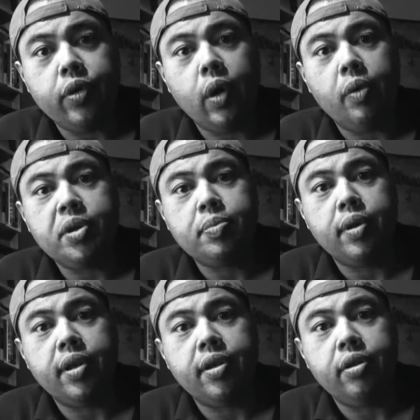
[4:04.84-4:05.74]
you always
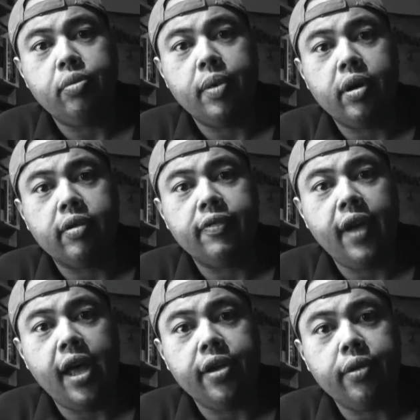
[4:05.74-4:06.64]
put the numerical
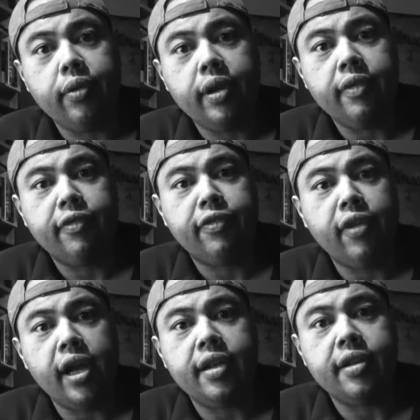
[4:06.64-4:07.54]
value in
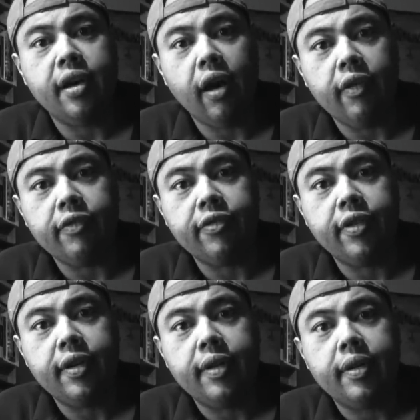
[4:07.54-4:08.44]
front of,
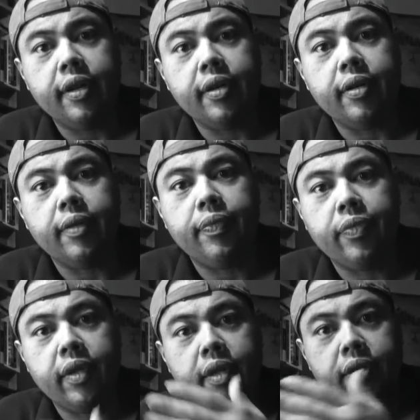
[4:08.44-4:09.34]

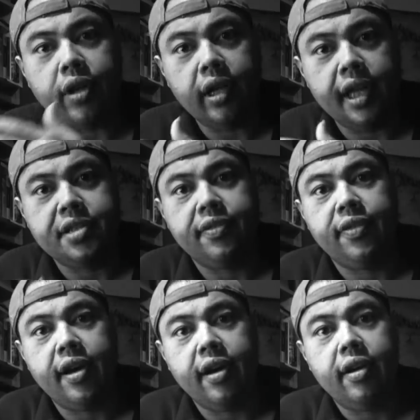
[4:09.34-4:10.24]
the
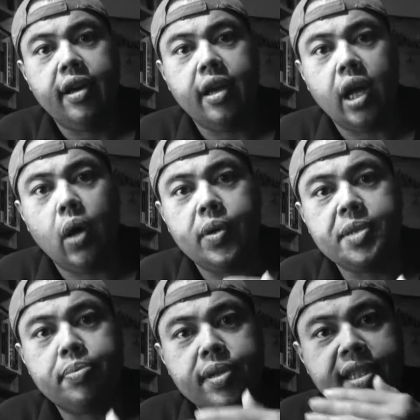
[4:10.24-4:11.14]
classifier. It always
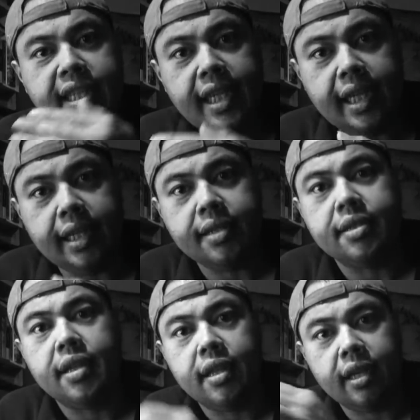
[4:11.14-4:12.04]

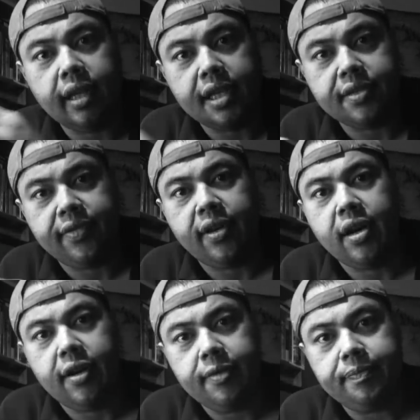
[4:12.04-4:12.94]
precedes the
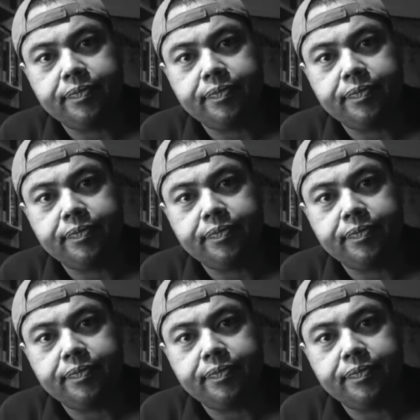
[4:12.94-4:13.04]
classifier.